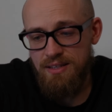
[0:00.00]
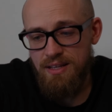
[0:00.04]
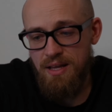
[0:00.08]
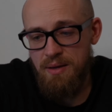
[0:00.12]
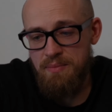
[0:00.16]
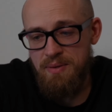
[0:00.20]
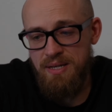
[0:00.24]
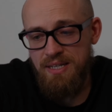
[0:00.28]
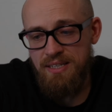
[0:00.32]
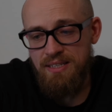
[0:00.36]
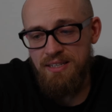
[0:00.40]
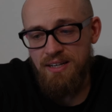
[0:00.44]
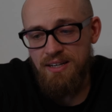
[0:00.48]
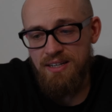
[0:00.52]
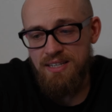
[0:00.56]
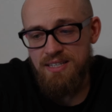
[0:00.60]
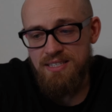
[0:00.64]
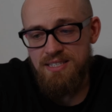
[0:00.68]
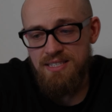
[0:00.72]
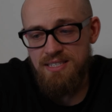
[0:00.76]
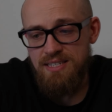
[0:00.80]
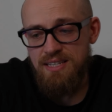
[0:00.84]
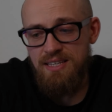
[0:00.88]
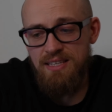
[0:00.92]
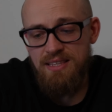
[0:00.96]
I mean, I
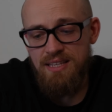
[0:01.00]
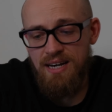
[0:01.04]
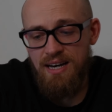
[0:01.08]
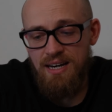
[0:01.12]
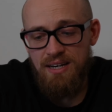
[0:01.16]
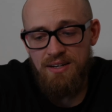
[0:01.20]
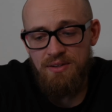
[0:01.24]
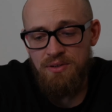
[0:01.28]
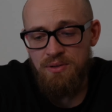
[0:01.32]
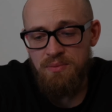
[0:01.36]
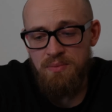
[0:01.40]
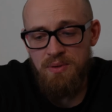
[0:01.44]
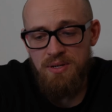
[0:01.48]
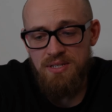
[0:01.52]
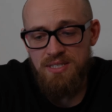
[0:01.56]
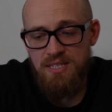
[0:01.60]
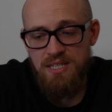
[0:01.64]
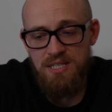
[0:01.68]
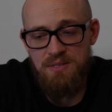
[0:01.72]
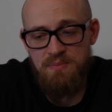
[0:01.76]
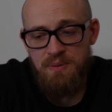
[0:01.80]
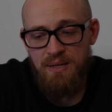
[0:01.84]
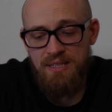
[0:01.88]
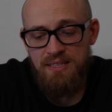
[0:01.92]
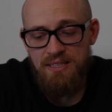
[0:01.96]
could see that almost
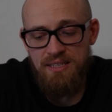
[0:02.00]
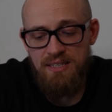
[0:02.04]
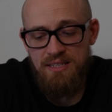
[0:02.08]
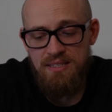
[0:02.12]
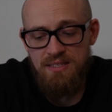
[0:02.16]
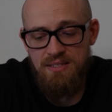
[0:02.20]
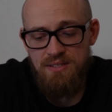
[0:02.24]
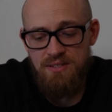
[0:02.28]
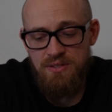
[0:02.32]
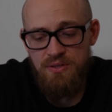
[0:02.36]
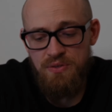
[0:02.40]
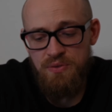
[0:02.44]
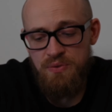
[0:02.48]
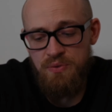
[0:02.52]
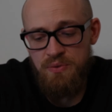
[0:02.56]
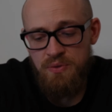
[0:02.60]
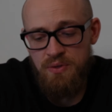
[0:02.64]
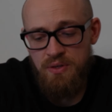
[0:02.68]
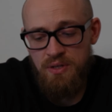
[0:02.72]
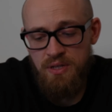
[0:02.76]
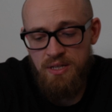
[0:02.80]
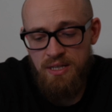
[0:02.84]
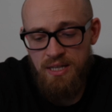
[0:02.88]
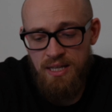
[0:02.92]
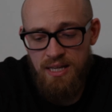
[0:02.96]
expanded into
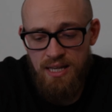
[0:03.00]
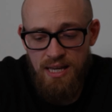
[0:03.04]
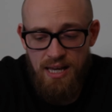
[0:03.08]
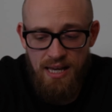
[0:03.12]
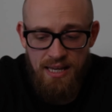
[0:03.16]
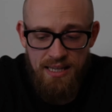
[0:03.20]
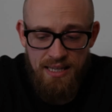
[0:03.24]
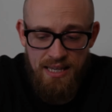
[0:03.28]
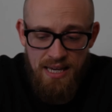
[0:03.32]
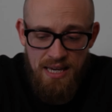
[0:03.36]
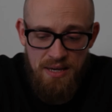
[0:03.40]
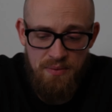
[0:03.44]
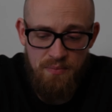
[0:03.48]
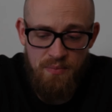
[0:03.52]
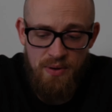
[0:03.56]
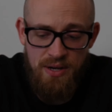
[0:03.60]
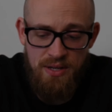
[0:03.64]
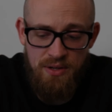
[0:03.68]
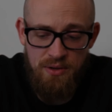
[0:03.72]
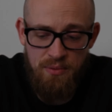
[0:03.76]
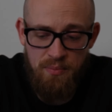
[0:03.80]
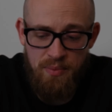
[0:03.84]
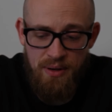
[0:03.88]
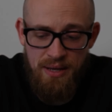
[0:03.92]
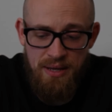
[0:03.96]
a game where
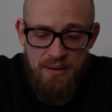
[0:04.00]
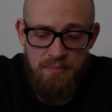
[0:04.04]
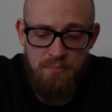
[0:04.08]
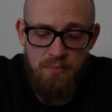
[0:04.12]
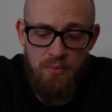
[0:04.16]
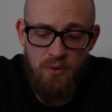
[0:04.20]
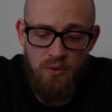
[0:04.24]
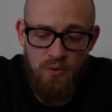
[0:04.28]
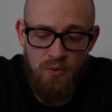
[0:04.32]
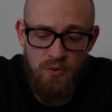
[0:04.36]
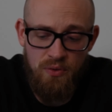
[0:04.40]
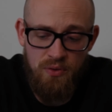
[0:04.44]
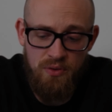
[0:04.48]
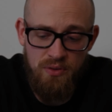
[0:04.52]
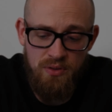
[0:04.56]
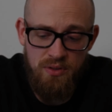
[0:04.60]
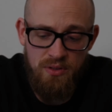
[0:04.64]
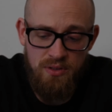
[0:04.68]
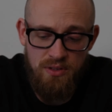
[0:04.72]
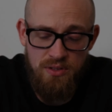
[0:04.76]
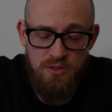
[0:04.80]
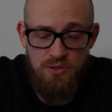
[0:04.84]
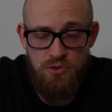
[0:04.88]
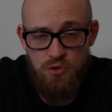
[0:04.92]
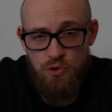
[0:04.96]
you're playing more
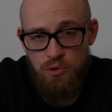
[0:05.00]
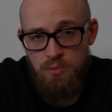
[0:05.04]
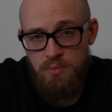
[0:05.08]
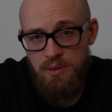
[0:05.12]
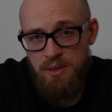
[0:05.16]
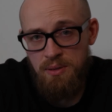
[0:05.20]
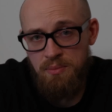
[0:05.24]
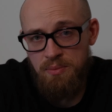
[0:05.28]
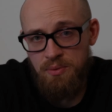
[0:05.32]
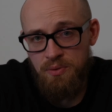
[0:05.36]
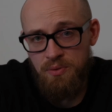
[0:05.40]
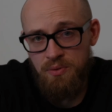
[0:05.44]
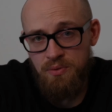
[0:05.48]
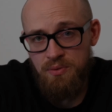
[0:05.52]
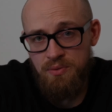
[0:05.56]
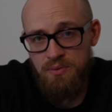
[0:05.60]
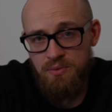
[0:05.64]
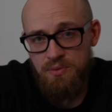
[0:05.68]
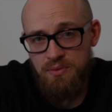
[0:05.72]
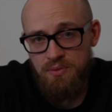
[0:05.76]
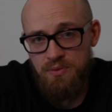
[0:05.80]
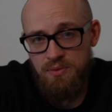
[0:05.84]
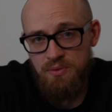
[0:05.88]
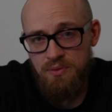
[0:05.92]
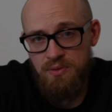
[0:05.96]
than 2 people.
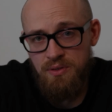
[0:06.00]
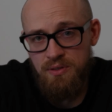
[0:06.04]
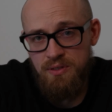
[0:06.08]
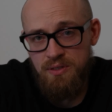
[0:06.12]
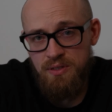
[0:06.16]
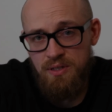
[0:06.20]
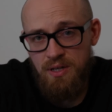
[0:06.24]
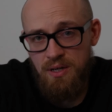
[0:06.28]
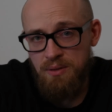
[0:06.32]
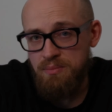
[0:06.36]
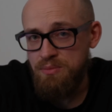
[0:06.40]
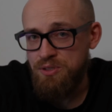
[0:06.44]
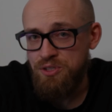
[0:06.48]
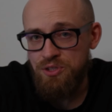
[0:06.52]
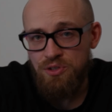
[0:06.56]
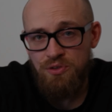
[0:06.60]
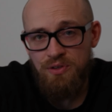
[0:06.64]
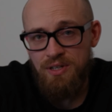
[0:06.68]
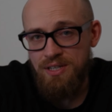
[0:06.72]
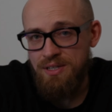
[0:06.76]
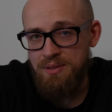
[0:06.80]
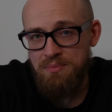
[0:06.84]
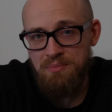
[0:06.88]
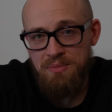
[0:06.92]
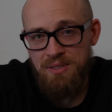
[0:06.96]
I'm sure
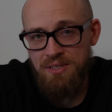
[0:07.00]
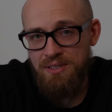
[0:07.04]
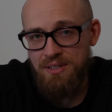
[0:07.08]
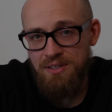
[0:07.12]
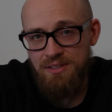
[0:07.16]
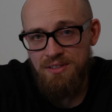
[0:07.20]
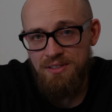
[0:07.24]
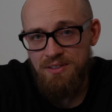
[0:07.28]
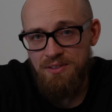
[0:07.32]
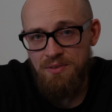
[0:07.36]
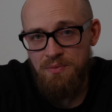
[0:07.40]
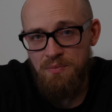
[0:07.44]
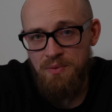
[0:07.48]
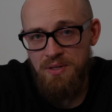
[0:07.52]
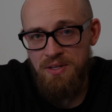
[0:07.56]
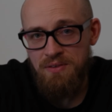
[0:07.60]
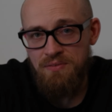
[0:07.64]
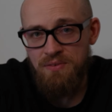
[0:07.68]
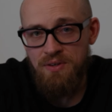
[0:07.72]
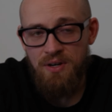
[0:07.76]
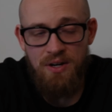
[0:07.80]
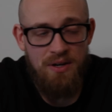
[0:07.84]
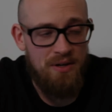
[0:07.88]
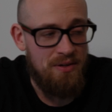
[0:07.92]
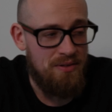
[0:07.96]
it can be done, where you've
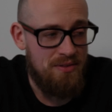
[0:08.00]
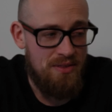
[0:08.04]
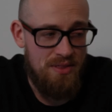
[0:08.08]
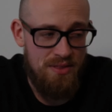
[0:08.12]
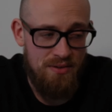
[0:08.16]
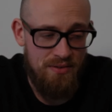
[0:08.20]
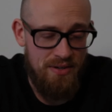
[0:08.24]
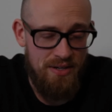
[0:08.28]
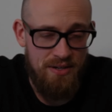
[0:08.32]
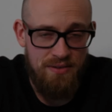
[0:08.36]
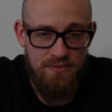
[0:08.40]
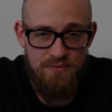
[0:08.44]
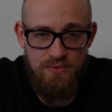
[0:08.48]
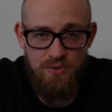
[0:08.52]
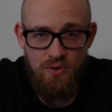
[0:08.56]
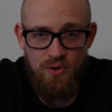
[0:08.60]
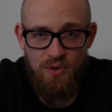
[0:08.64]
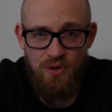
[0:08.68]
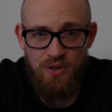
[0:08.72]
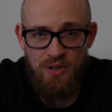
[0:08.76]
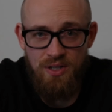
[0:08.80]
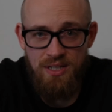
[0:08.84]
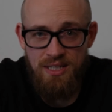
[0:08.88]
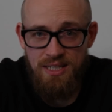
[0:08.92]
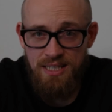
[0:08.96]
got 3 or
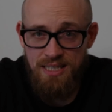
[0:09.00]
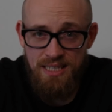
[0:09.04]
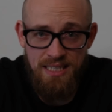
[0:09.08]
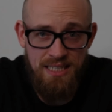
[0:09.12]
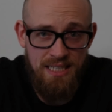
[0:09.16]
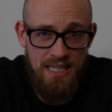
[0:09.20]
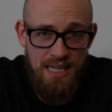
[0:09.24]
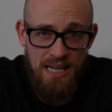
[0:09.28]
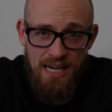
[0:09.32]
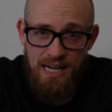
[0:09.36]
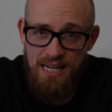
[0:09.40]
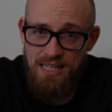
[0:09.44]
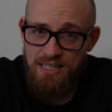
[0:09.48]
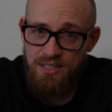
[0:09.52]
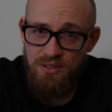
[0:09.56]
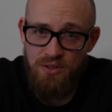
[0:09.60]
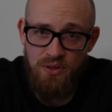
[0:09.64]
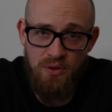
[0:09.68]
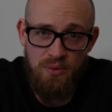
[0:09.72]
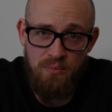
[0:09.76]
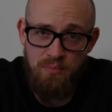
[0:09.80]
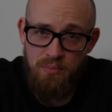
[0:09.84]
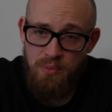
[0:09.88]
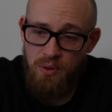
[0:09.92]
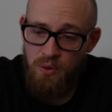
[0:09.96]
4 and
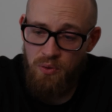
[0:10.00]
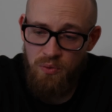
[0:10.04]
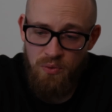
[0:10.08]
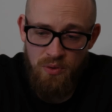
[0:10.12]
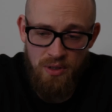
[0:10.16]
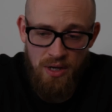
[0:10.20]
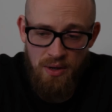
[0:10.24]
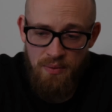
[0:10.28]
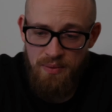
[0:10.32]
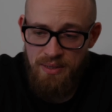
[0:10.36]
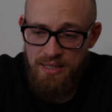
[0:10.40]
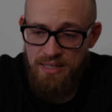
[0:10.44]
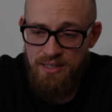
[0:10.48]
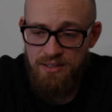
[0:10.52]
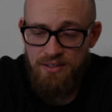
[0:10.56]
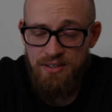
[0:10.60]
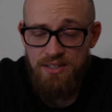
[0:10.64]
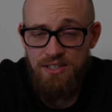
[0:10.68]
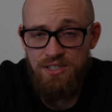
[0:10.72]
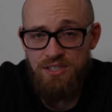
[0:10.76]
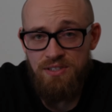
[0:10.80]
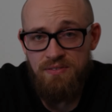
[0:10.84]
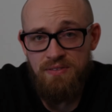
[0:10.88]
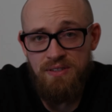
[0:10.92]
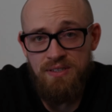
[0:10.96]
you're all going in on
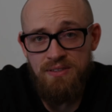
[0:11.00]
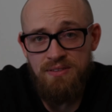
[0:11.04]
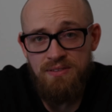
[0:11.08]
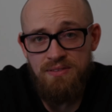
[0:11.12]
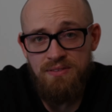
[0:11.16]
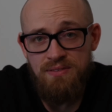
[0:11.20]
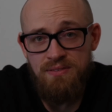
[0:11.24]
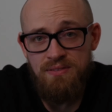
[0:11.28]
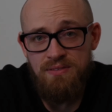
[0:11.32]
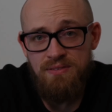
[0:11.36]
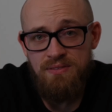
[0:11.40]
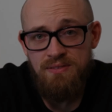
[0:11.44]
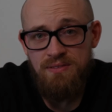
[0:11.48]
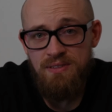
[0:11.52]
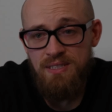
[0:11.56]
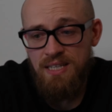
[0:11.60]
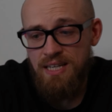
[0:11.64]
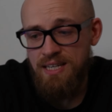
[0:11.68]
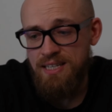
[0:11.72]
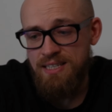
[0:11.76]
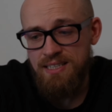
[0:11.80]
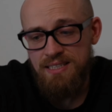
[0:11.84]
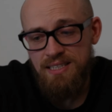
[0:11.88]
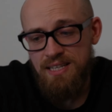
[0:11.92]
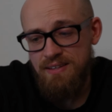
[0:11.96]
each other.
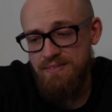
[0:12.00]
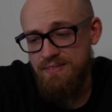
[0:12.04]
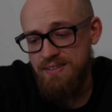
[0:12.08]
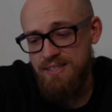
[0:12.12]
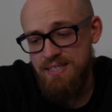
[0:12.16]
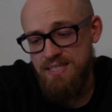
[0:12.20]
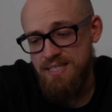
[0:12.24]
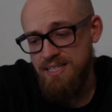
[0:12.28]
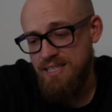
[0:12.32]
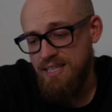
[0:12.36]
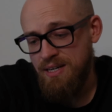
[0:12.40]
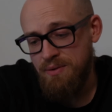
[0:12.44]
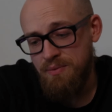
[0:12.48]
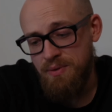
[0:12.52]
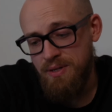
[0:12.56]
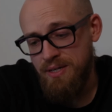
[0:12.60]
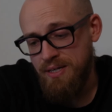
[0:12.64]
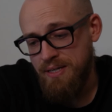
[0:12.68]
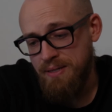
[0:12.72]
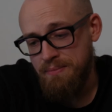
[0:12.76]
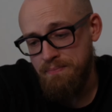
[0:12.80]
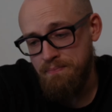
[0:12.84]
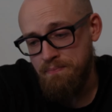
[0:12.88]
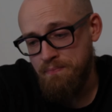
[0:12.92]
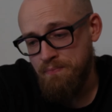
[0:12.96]
I could definitely see that
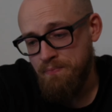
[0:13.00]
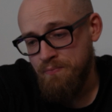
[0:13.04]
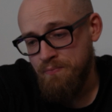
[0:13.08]
working.